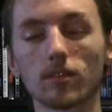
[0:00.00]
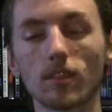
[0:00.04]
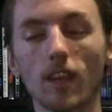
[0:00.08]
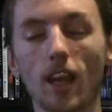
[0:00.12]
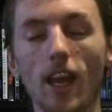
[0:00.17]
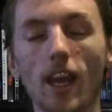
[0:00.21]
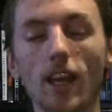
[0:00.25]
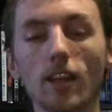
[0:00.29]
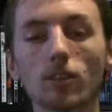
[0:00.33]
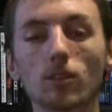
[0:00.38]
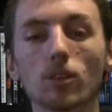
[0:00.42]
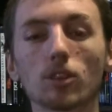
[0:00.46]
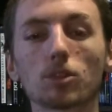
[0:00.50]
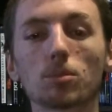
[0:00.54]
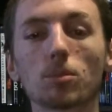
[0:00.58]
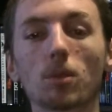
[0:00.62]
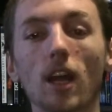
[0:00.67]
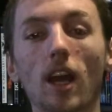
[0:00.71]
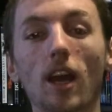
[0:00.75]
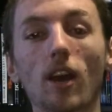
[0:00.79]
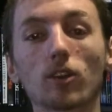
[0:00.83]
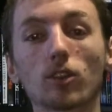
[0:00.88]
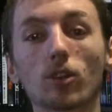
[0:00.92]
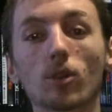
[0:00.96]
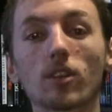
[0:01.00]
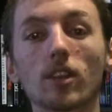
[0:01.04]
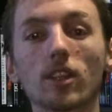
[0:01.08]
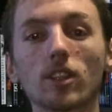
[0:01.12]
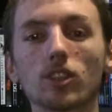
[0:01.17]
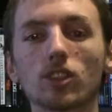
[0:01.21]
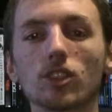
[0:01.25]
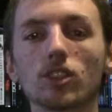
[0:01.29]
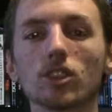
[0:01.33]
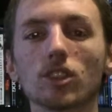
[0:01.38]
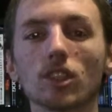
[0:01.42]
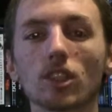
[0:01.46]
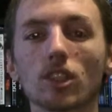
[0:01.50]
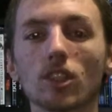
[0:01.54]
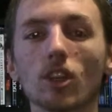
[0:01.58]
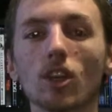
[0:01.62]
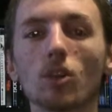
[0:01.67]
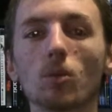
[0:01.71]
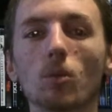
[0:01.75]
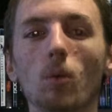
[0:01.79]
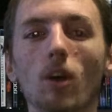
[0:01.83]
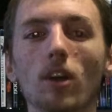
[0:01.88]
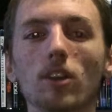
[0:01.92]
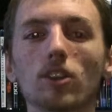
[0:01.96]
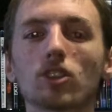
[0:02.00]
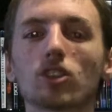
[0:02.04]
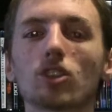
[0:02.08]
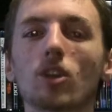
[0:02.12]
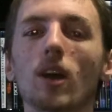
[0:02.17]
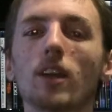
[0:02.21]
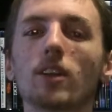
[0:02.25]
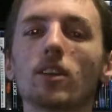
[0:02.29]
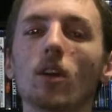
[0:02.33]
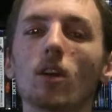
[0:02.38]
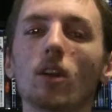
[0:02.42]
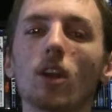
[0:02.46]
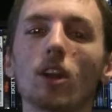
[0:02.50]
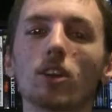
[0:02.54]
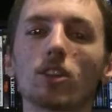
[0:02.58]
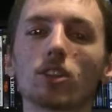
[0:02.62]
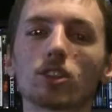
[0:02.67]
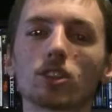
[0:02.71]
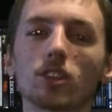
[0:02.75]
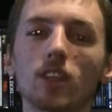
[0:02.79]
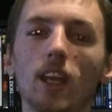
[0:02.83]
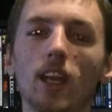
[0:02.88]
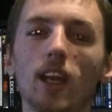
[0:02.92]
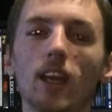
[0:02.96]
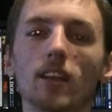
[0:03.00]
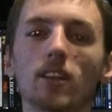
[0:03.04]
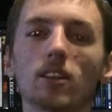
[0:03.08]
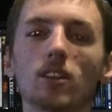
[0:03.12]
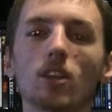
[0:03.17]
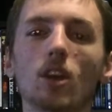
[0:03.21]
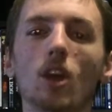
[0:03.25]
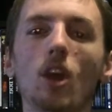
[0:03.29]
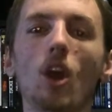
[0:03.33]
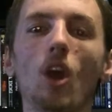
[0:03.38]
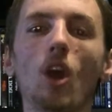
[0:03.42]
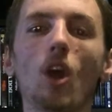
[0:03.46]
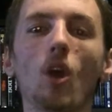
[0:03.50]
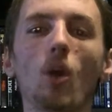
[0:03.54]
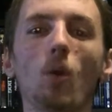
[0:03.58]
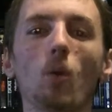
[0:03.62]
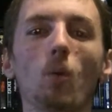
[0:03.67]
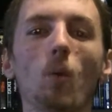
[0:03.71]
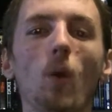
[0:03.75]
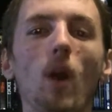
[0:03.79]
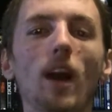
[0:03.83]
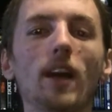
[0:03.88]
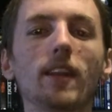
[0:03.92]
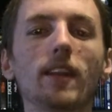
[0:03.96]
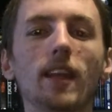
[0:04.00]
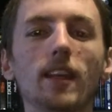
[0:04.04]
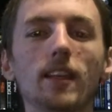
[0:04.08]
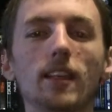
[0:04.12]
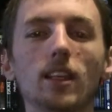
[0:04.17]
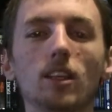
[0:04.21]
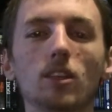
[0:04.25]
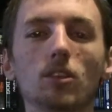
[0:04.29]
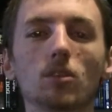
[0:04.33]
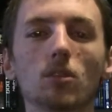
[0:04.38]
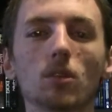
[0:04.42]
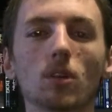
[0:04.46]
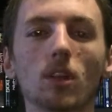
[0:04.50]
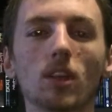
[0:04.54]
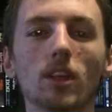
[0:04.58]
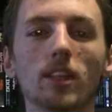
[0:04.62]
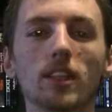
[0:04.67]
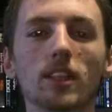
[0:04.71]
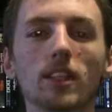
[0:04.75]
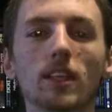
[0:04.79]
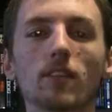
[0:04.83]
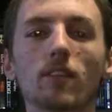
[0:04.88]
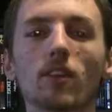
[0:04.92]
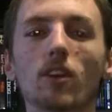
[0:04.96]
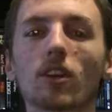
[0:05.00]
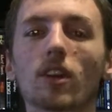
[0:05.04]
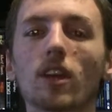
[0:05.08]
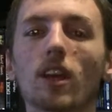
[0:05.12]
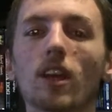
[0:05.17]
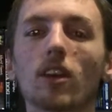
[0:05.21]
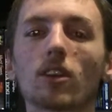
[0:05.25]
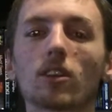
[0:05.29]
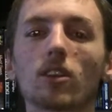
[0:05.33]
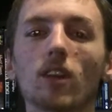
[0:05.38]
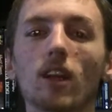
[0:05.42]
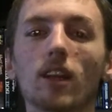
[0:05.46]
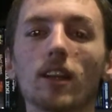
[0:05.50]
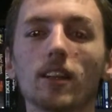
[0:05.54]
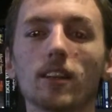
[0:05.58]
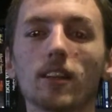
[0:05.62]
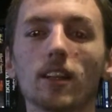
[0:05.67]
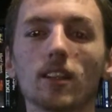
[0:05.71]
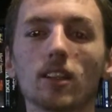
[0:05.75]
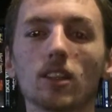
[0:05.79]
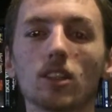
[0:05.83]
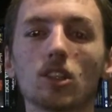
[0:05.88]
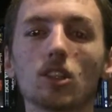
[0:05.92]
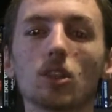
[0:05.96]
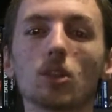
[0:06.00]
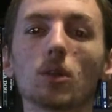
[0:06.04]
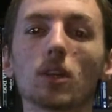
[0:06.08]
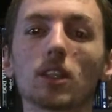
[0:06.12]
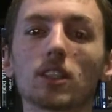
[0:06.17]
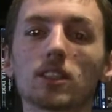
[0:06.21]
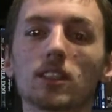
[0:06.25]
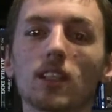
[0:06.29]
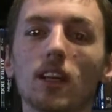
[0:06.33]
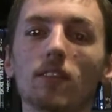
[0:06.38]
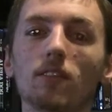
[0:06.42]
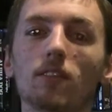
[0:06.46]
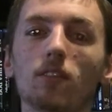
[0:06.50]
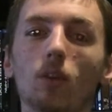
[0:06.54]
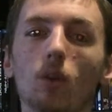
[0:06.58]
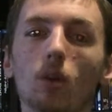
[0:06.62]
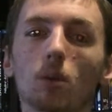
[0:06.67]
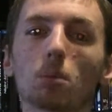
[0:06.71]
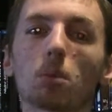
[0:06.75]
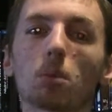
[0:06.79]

actress, but I also think she's a good one, so I don't understand why they didn't really give her character anything to do except for